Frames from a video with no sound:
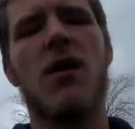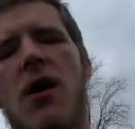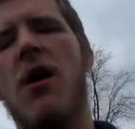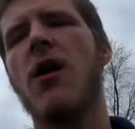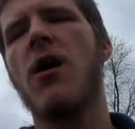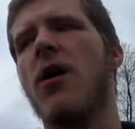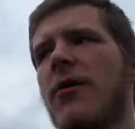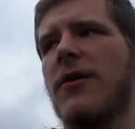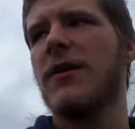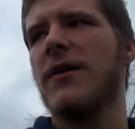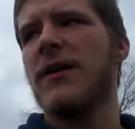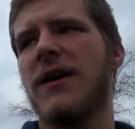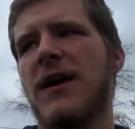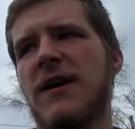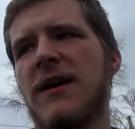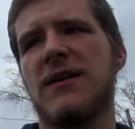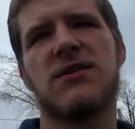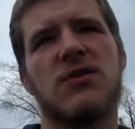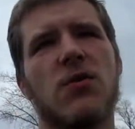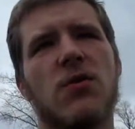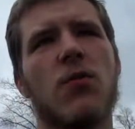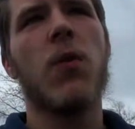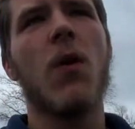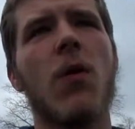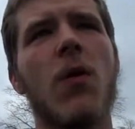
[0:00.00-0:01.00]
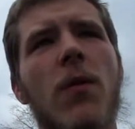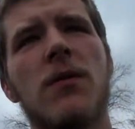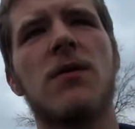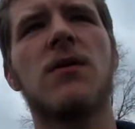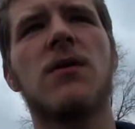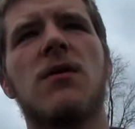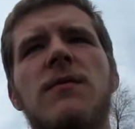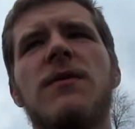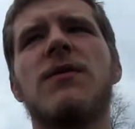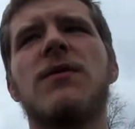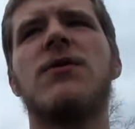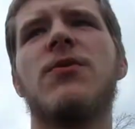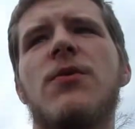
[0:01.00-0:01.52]
Alrighty guys, so what we're going to
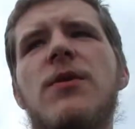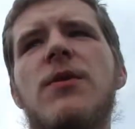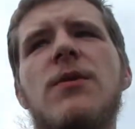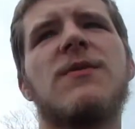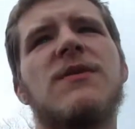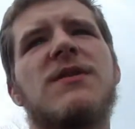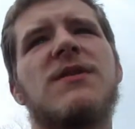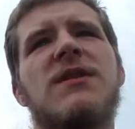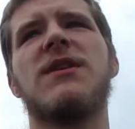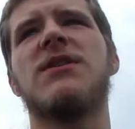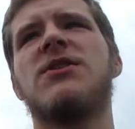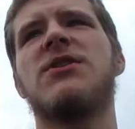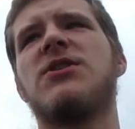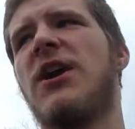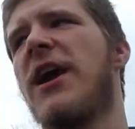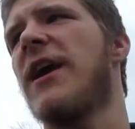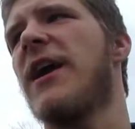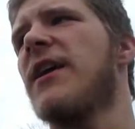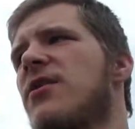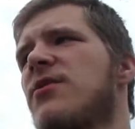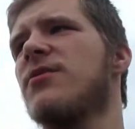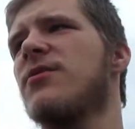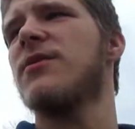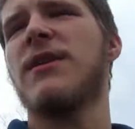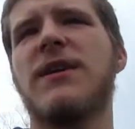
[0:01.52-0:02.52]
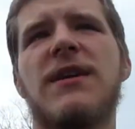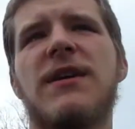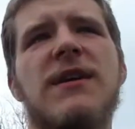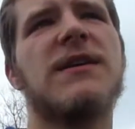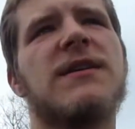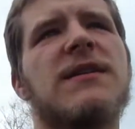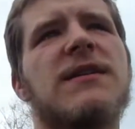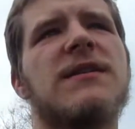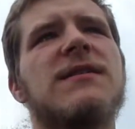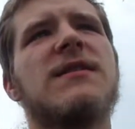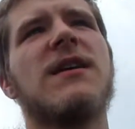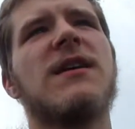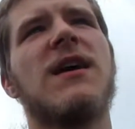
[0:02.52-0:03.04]
be doing with the channel
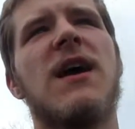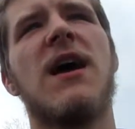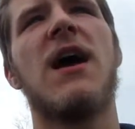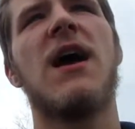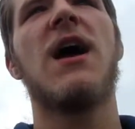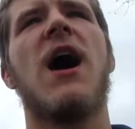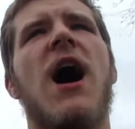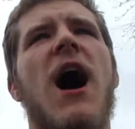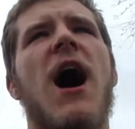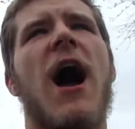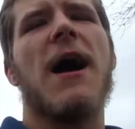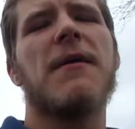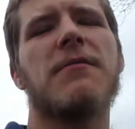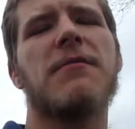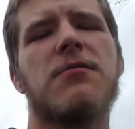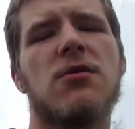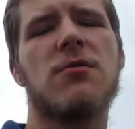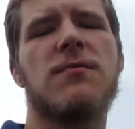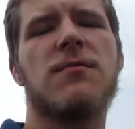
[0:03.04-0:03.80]
is I'm going to